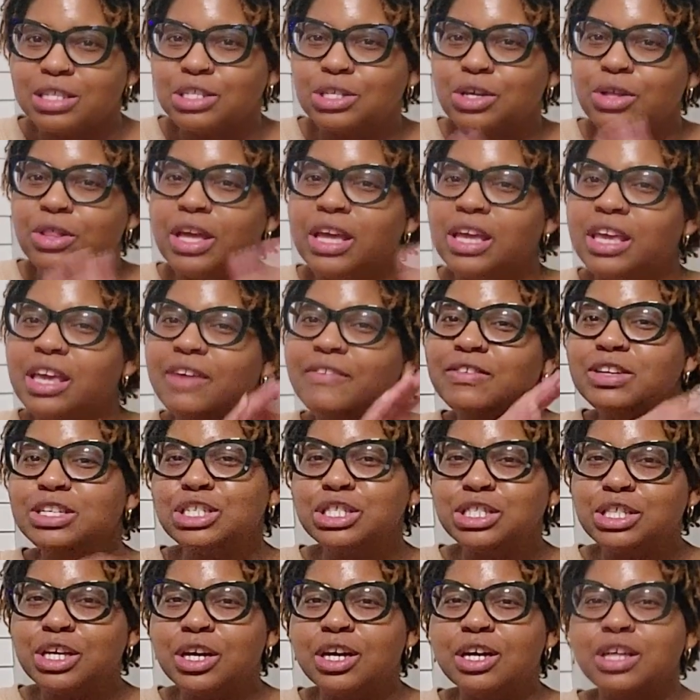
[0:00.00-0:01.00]
So they give us
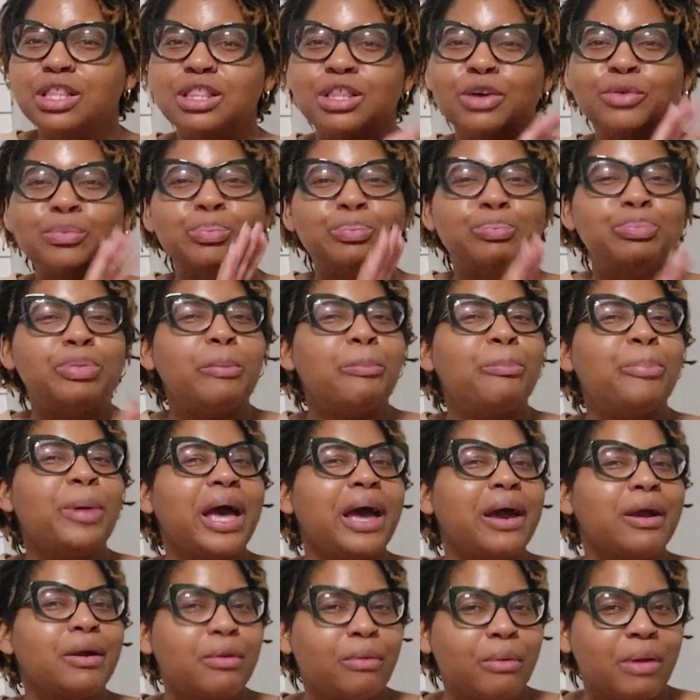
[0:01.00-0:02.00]
the
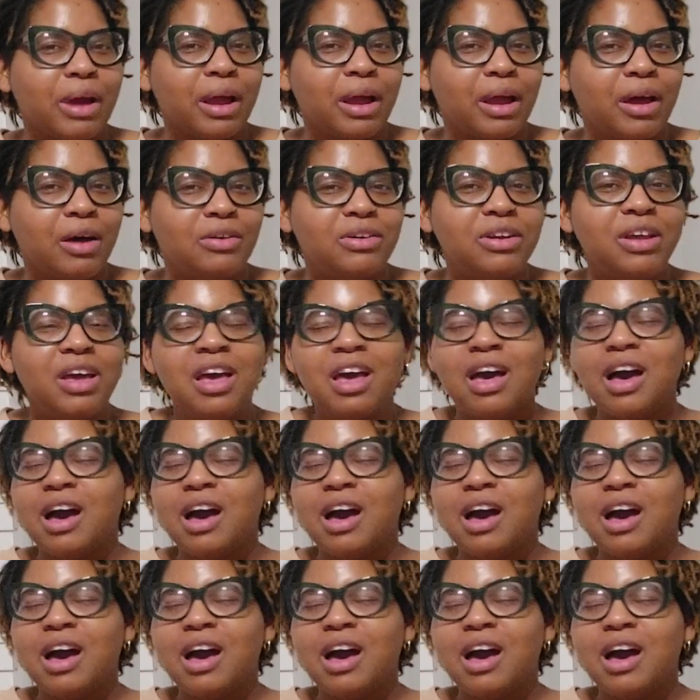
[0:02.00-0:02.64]
background